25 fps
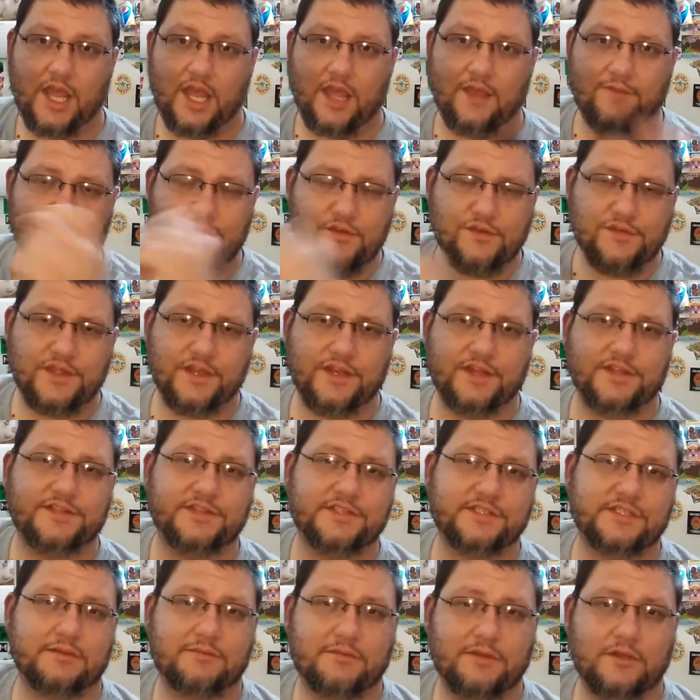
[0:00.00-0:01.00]
If you think
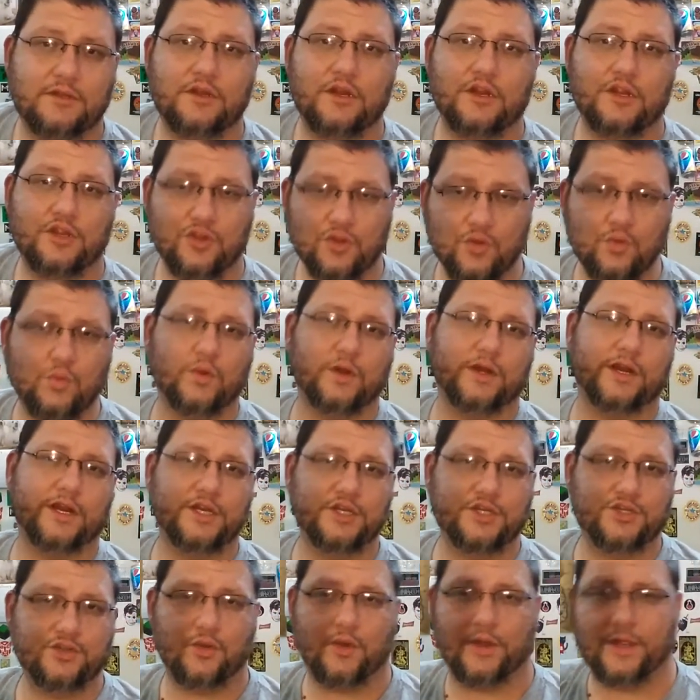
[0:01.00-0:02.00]
this is something that you would
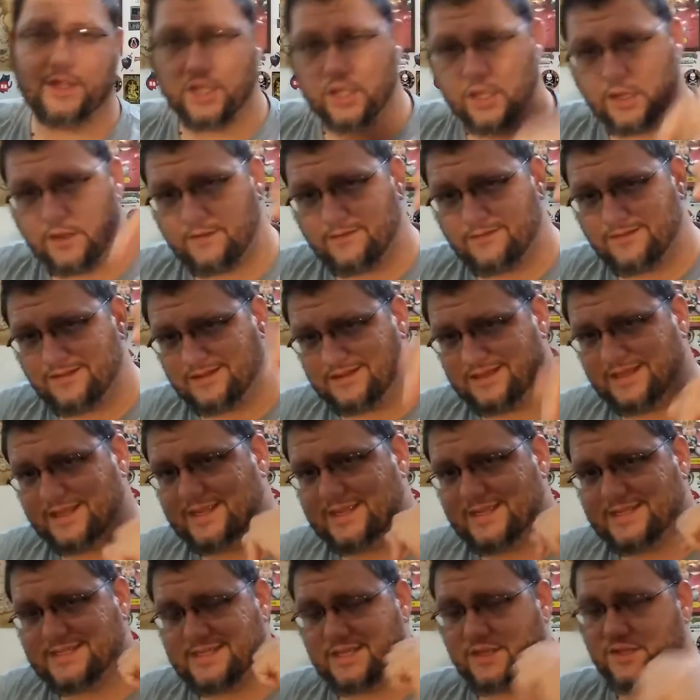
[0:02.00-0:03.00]
enjoy,
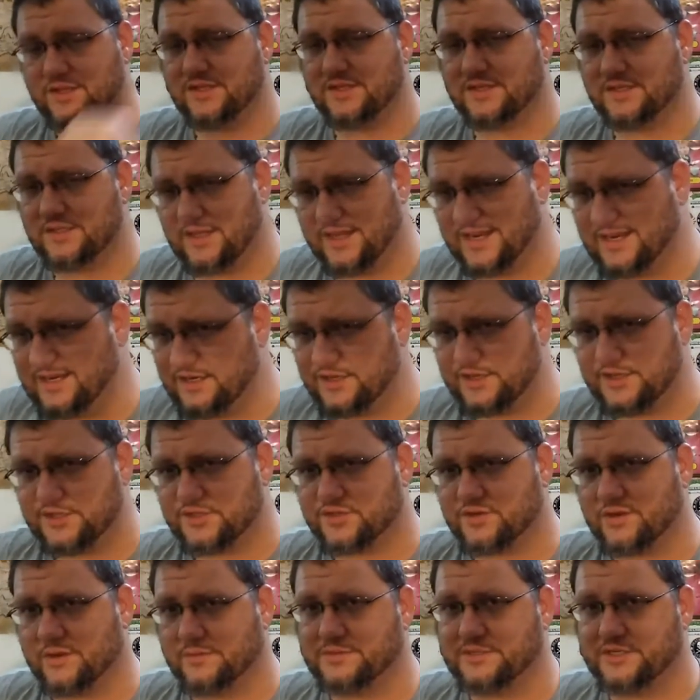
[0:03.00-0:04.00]
link is in the
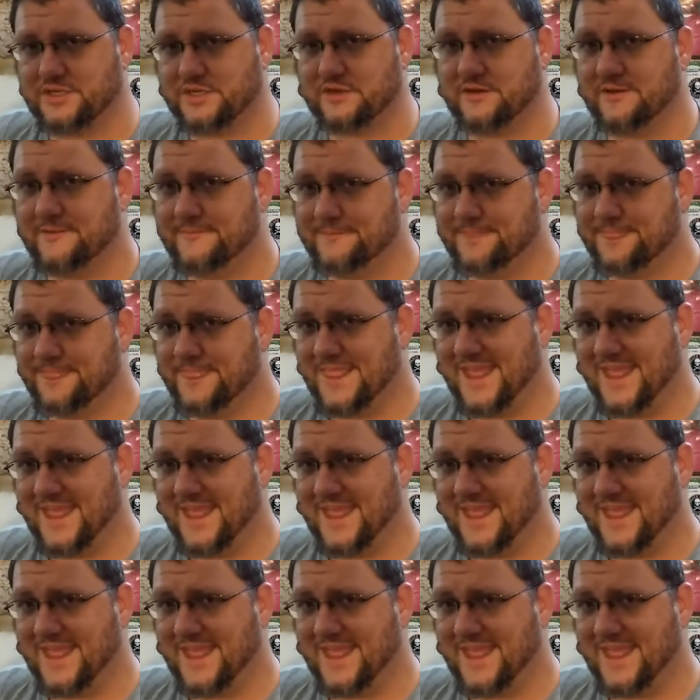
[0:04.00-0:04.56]
description.